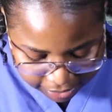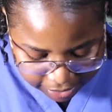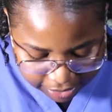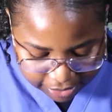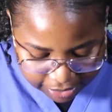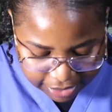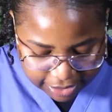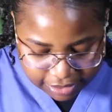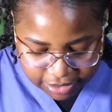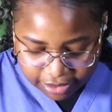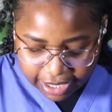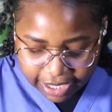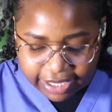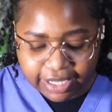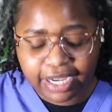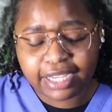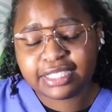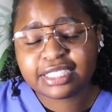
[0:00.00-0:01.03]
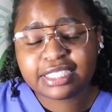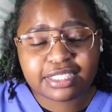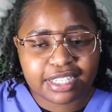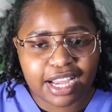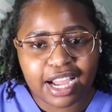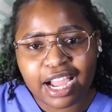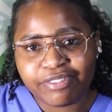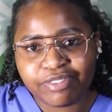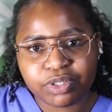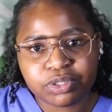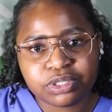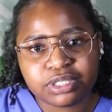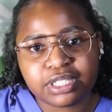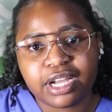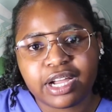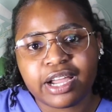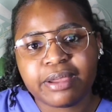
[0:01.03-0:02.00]
Yeah, so I did have a good
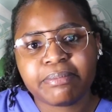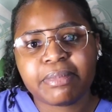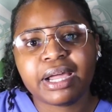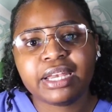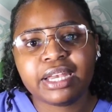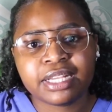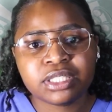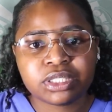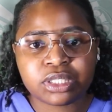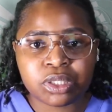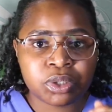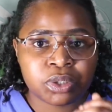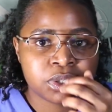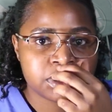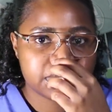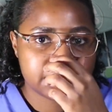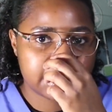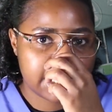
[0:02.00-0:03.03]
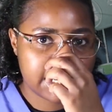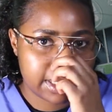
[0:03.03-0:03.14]
time. I learned a lot.